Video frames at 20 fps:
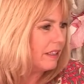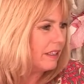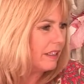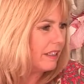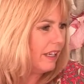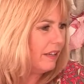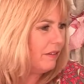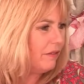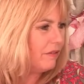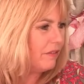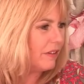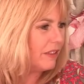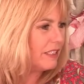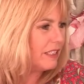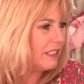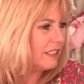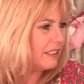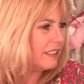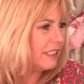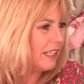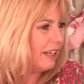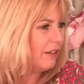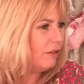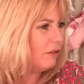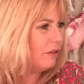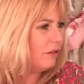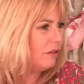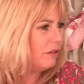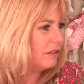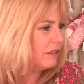Okay, Fussit,
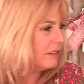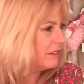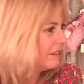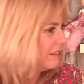Carol.